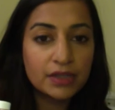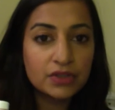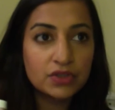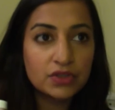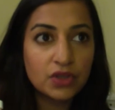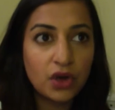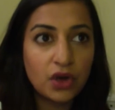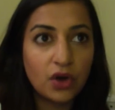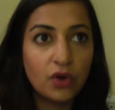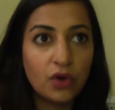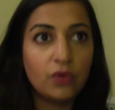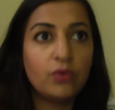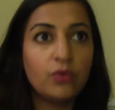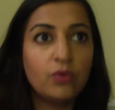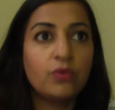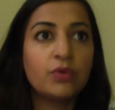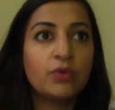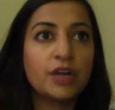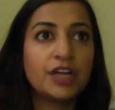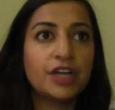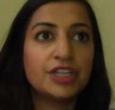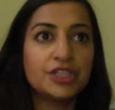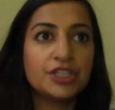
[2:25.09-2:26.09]
So
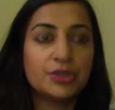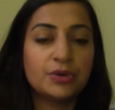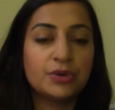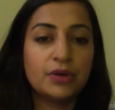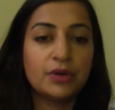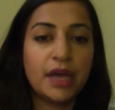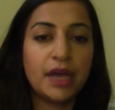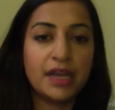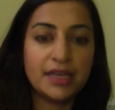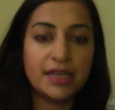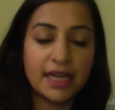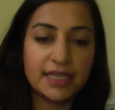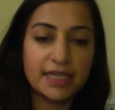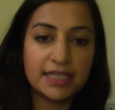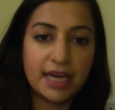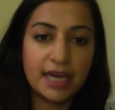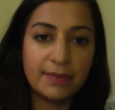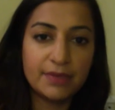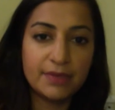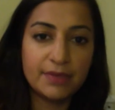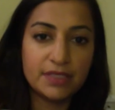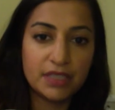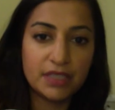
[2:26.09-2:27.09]
what I do at
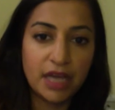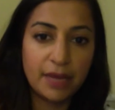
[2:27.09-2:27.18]
nighttime is